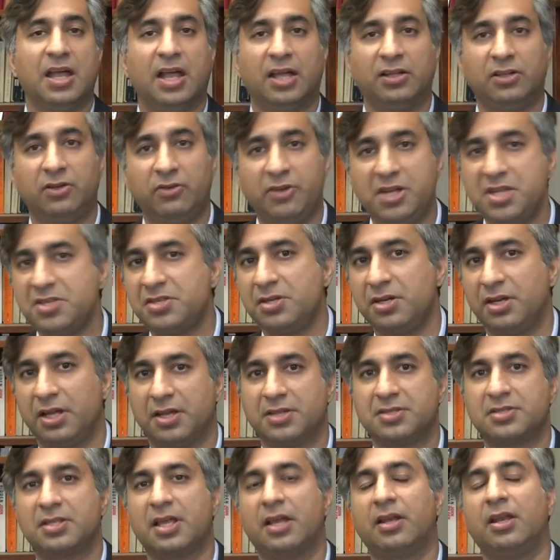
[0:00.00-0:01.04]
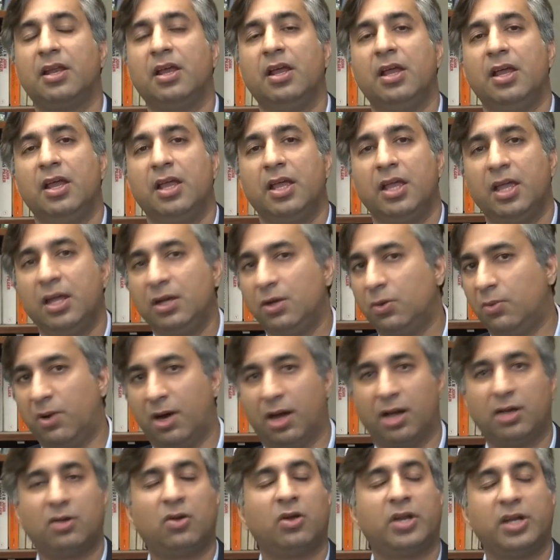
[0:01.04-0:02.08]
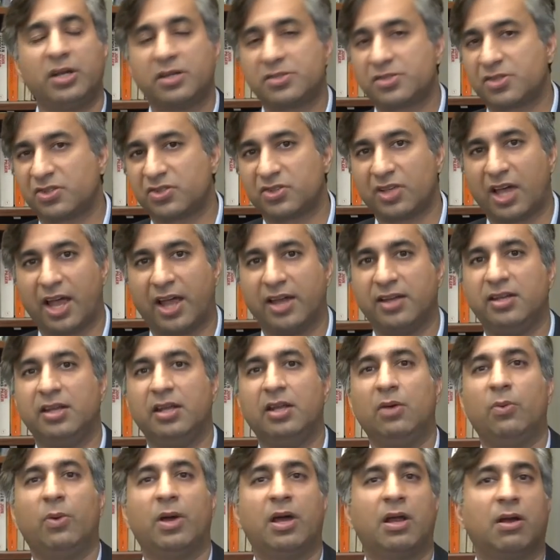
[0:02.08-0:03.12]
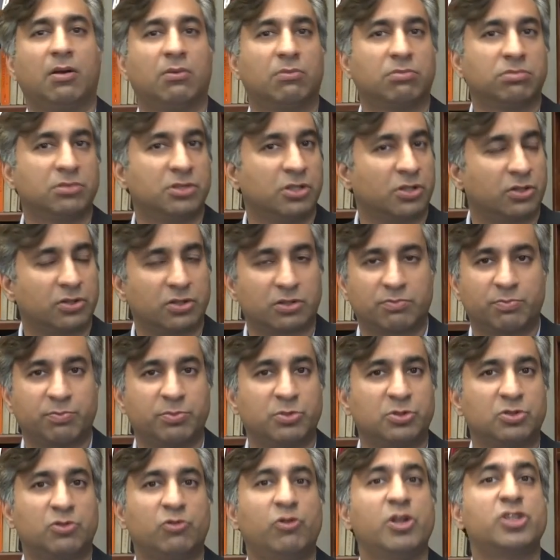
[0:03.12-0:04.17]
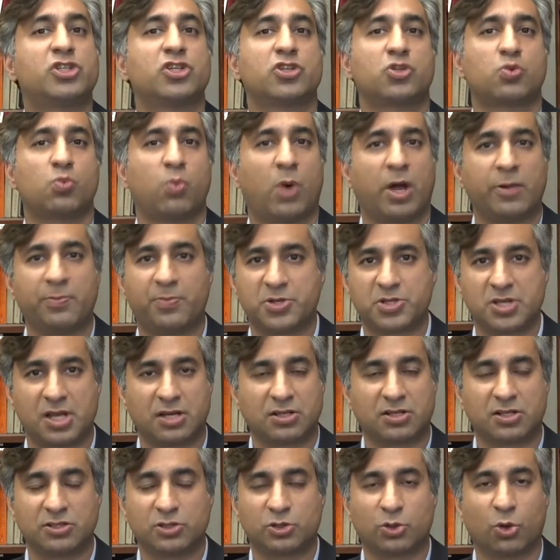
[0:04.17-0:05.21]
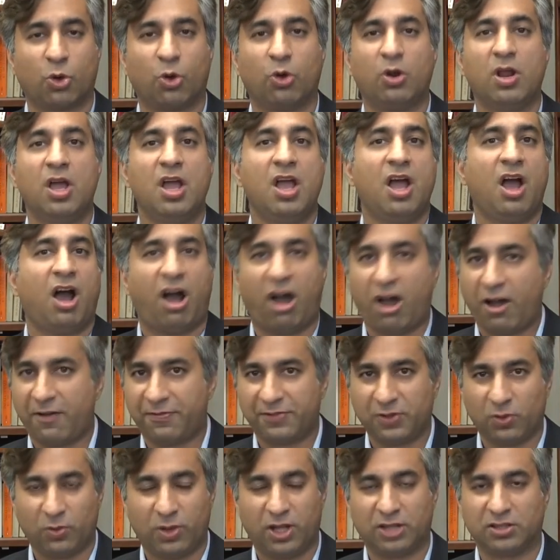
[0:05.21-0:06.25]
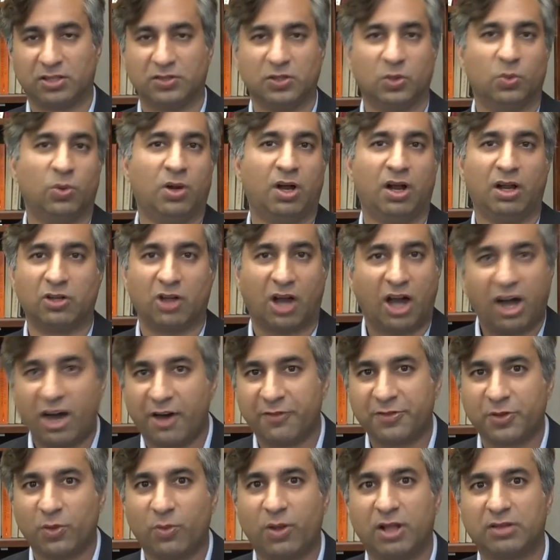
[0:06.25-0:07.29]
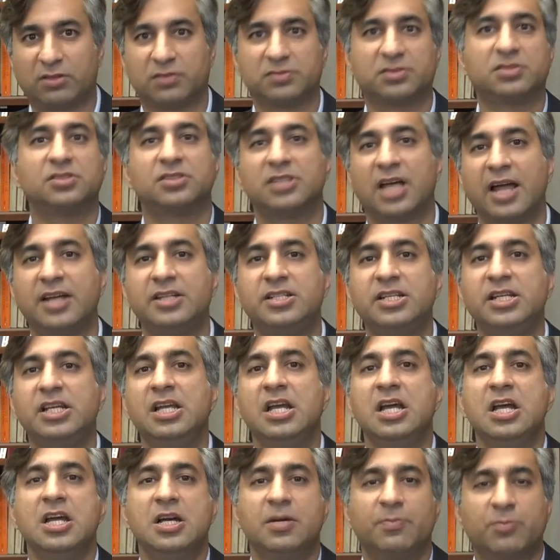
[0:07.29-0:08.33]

And the reason is that in a world or in a society where, you know, the richest 1% control half the wealth of the world or half the wealth of society,